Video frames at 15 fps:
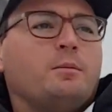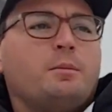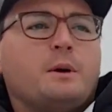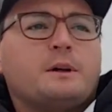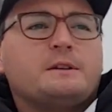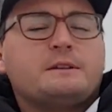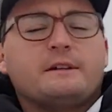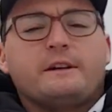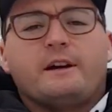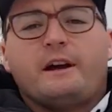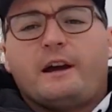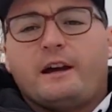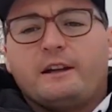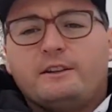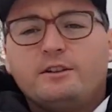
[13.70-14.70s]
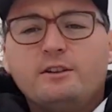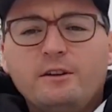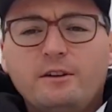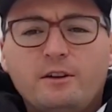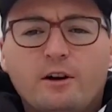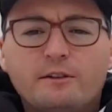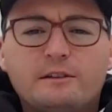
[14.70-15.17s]
but I
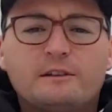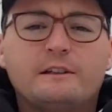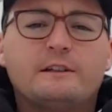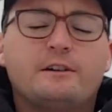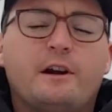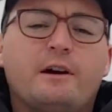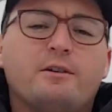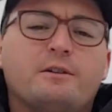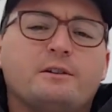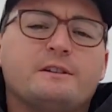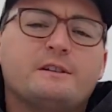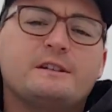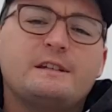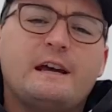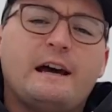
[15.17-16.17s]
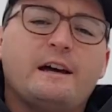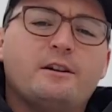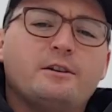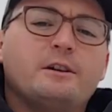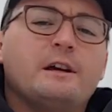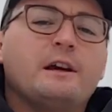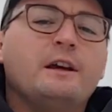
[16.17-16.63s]
took the alternator out on
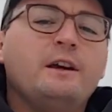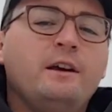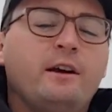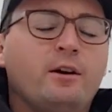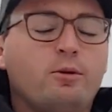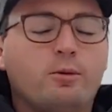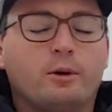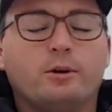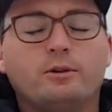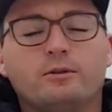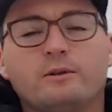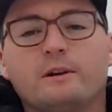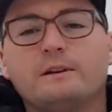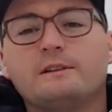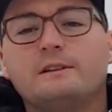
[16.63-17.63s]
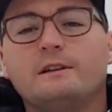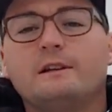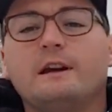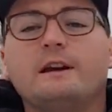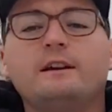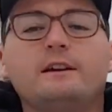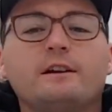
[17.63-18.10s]
Saturday, worked the rest of the
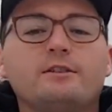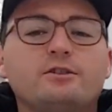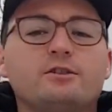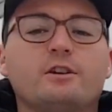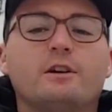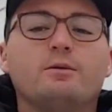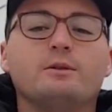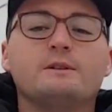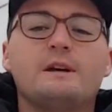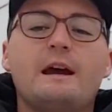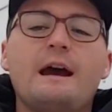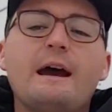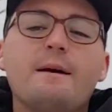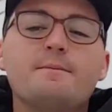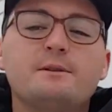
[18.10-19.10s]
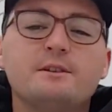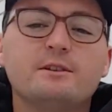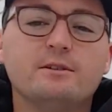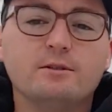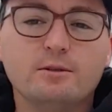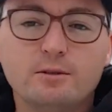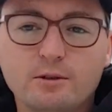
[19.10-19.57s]
day. Yesterday was
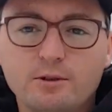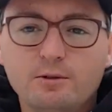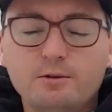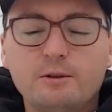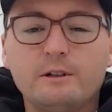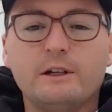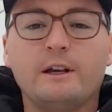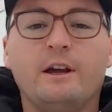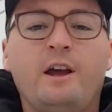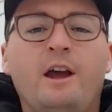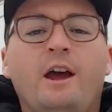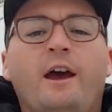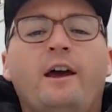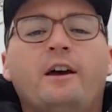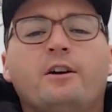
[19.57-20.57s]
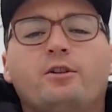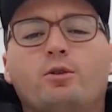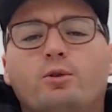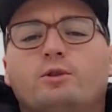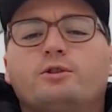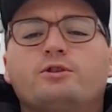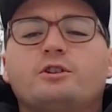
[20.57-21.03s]
absolutely
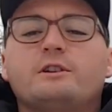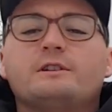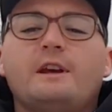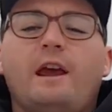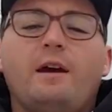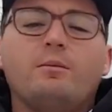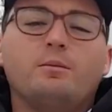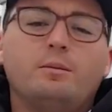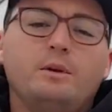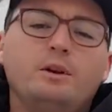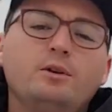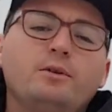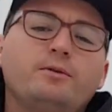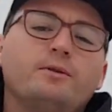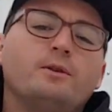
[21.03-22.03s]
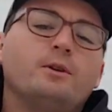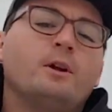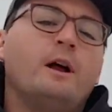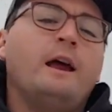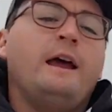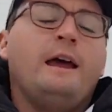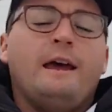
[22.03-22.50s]
gorgeous and
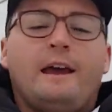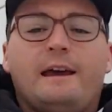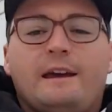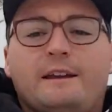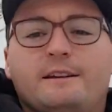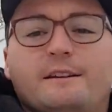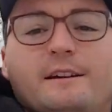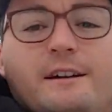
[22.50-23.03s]
beautiful, and